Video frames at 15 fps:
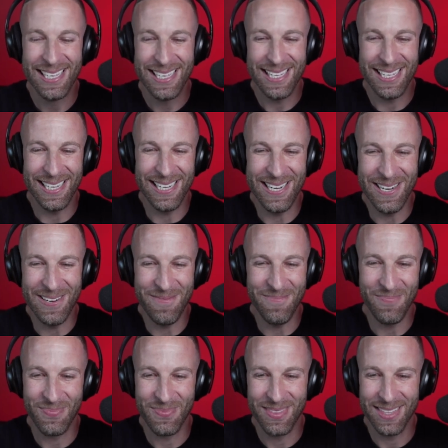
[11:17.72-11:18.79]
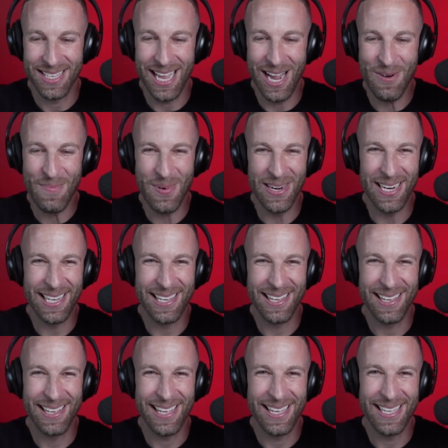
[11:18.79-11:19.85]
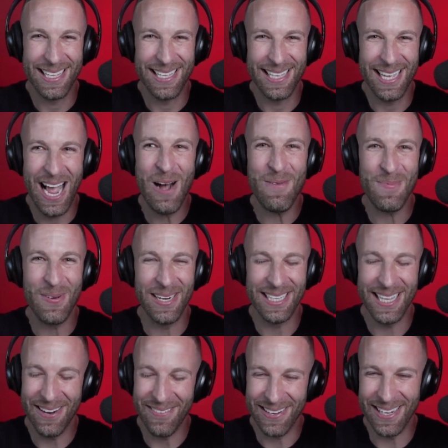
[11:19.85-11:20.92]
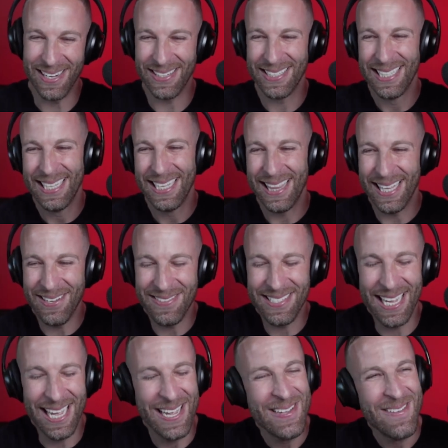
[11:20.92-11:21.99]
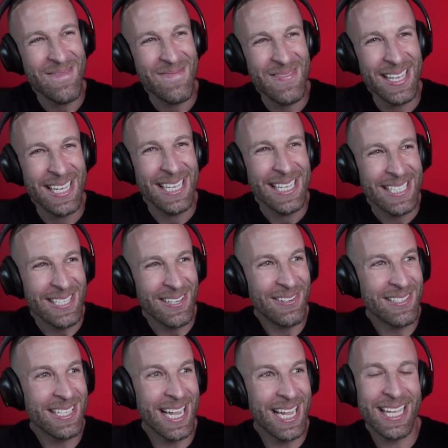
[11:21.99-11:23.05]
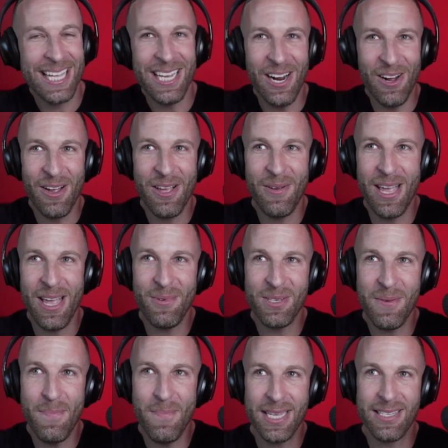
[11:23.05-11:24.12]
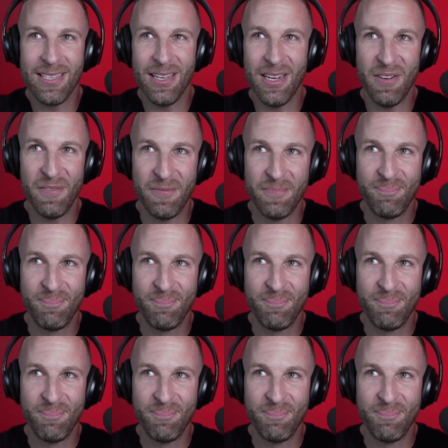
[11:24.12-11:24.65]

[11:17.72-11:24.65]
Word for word: Um, no idea. Outbreak. Outbreak. There we go. I think it was that. So it was like, you know, it, it was a mix of